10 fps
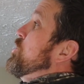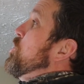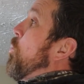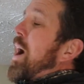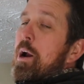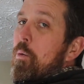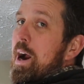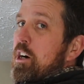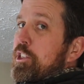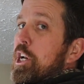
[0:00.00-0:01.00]
two white
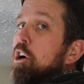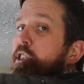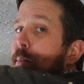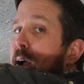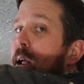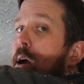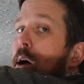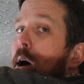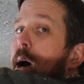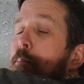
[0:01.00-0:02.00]
wires that go to my
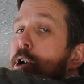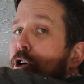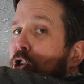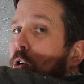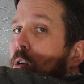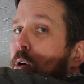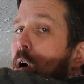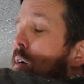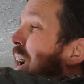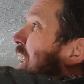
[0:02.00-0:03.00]
neutral,
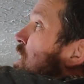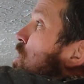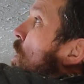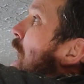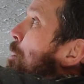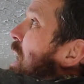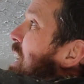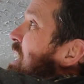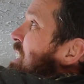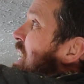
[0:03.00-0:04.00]
all right? So I'm gonna
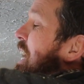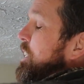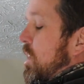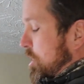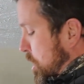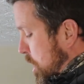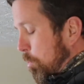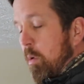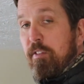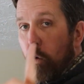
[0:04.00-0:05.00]
disconnect those.
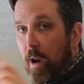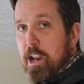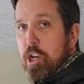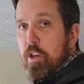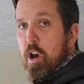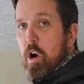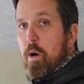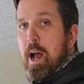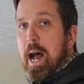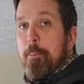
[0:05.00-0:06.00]
Before I do
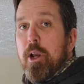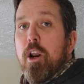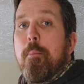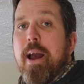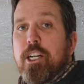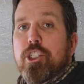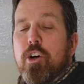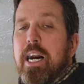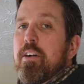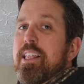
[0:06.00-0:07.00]
though, I'm gonna make
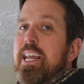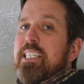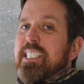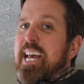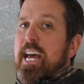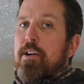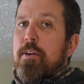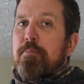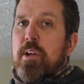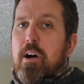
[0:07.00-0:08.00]
sure everything is dead.
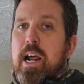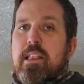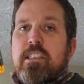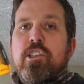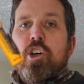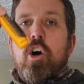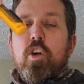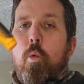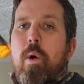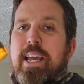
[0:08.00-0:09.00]
All right, this is called
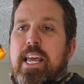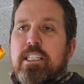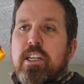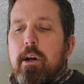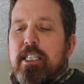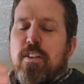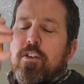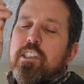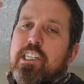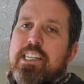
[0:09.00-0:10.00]
a Wiggies. It's a
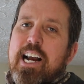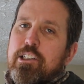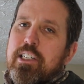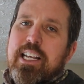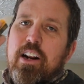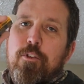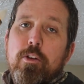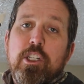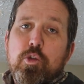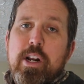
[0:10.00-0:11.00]
voltage detector, it's not a
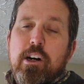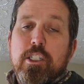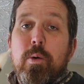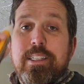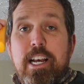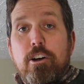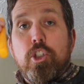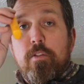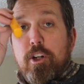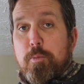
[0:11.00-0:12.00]
voltage reader. So it tells
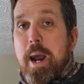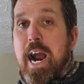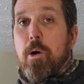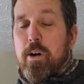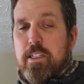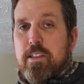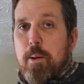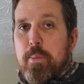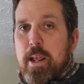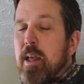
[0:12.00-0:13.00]
you if there's power in
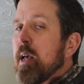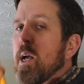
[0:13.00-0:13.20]
something,